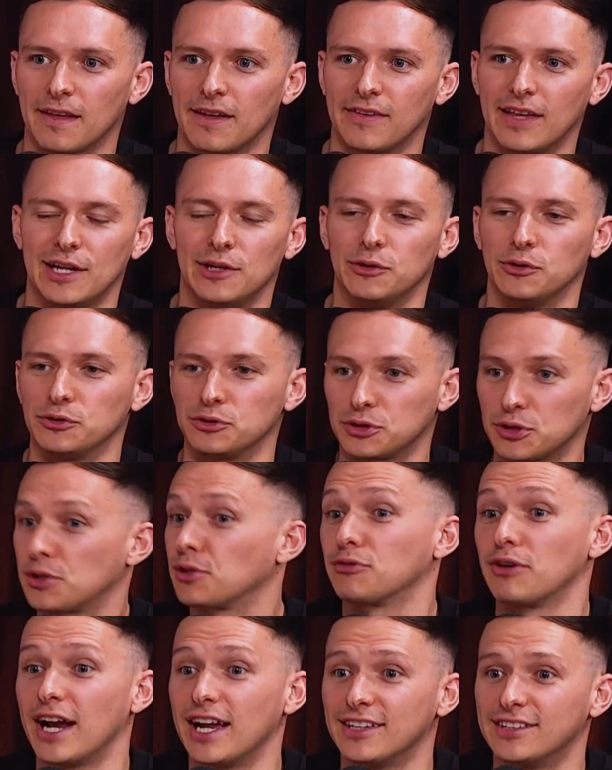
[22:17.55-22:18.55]
They launched
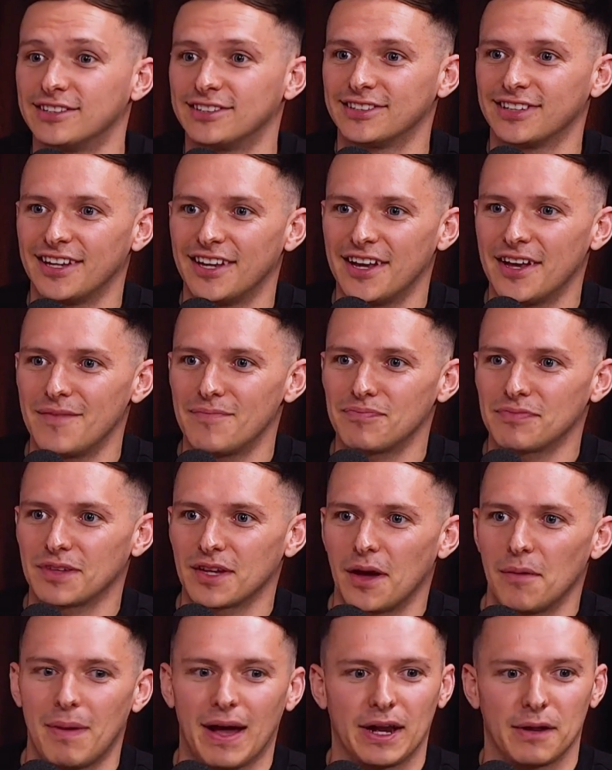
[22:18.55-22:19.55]
Threads
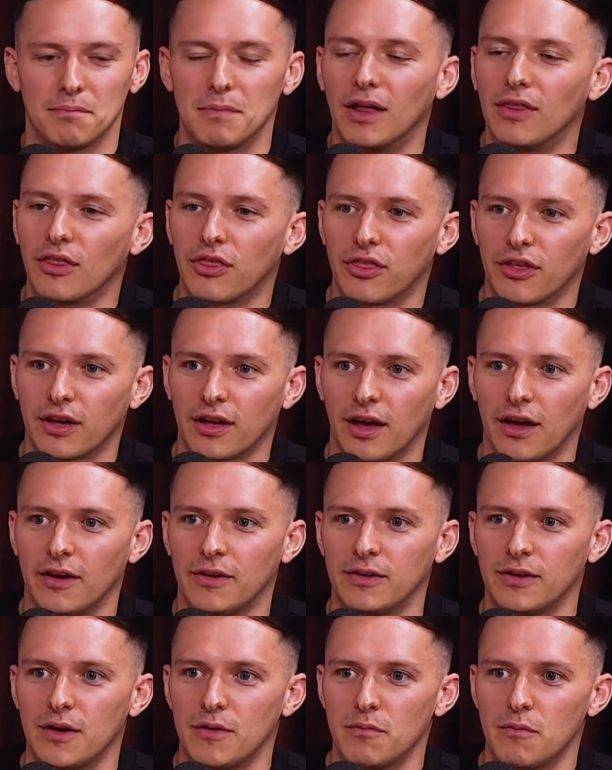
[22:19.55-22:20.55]
about a month
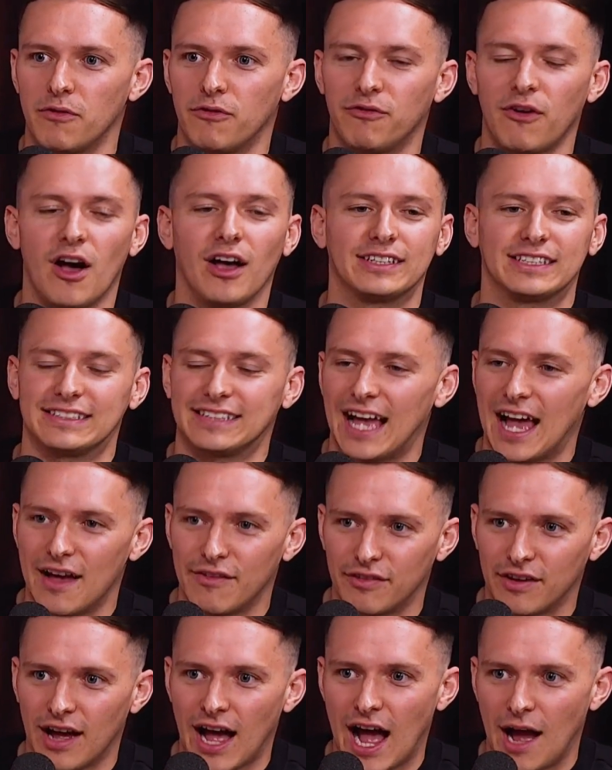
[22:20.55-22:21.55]
ago, fastest
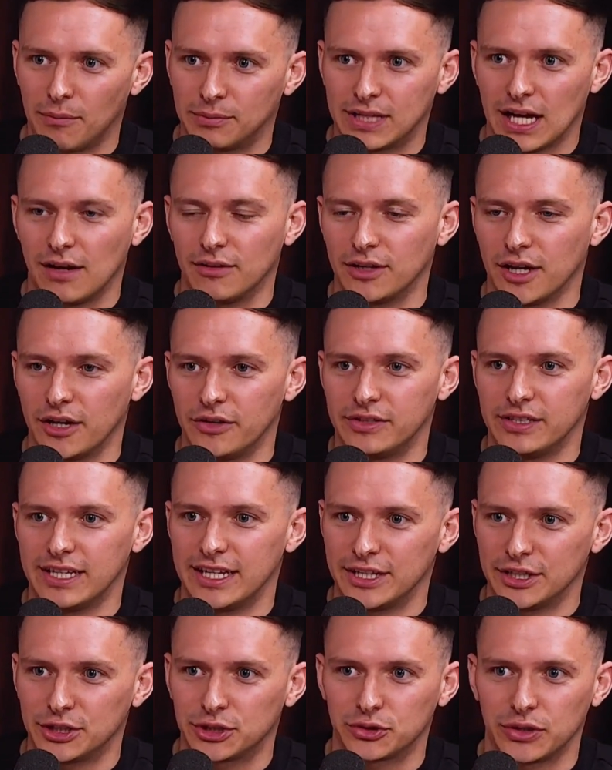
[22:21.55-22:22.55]
ever app download in
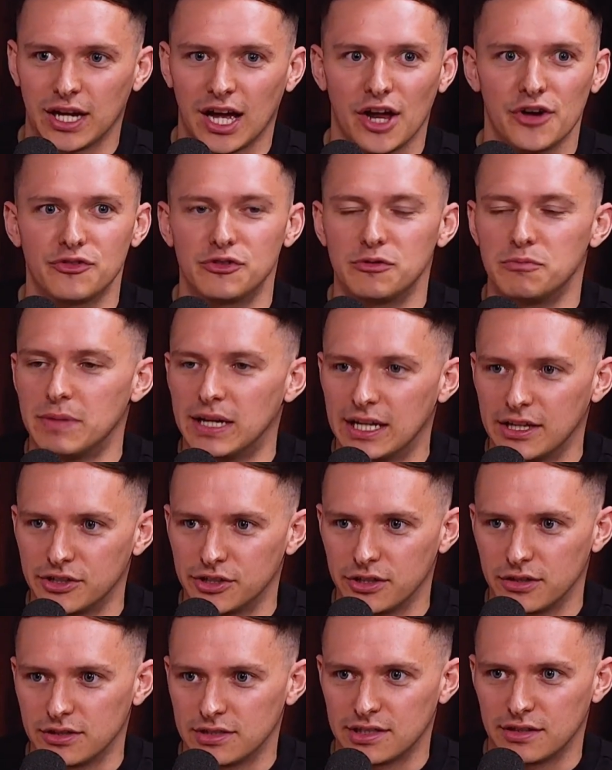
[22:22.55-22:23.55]
history, 100 million
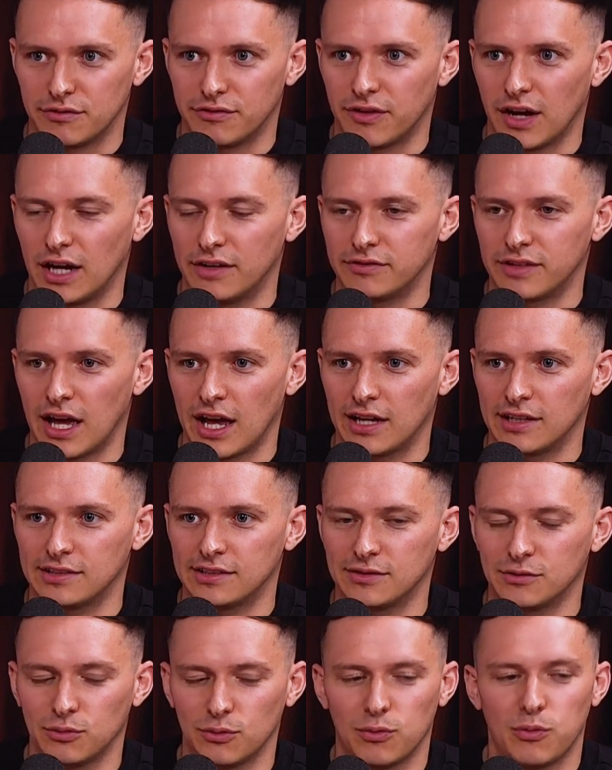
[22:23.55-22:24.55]
users in 5 days.